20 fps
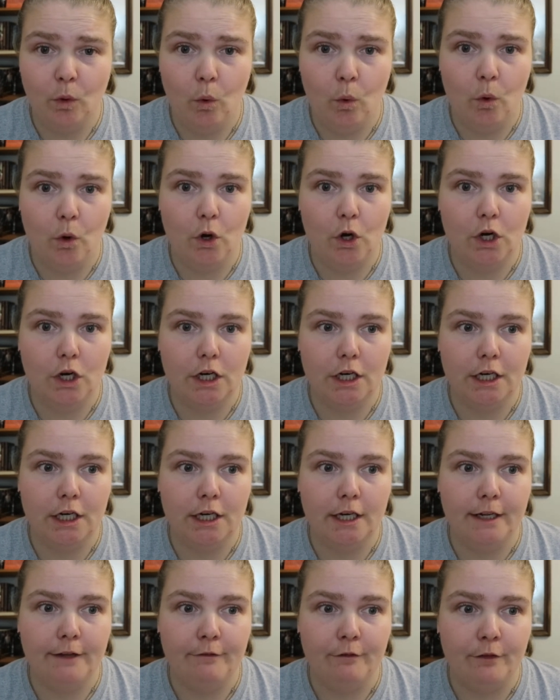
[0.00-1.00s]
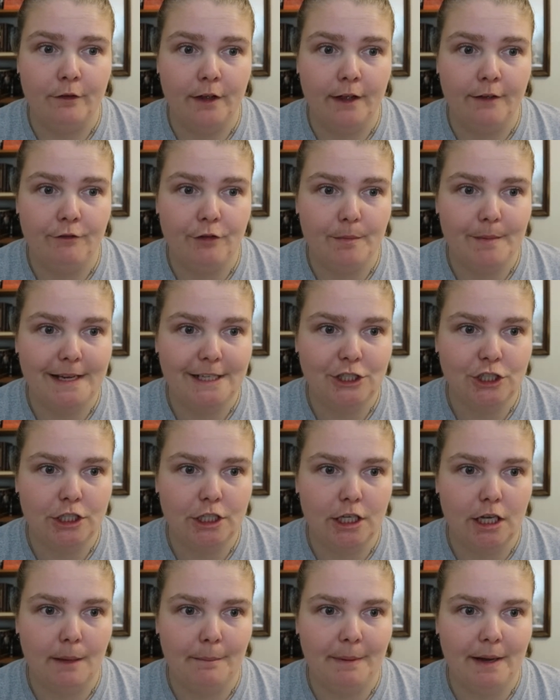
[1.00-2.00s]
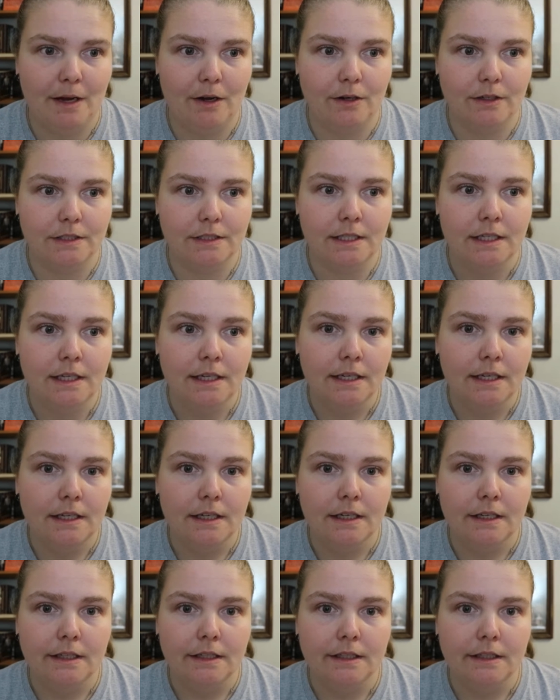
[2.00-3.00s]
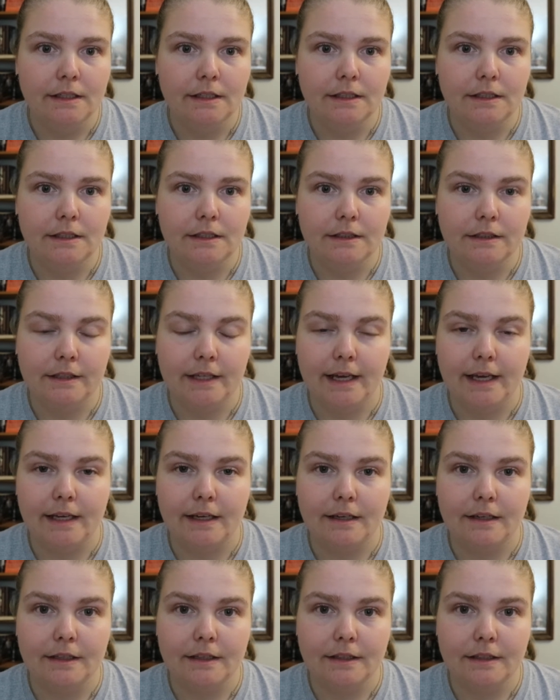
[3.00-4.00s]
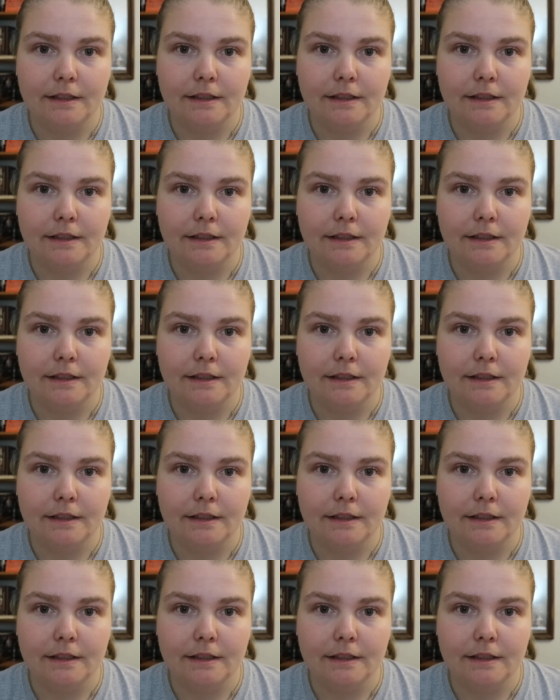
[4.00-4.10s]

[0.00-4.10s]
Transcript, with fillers: or information about, like,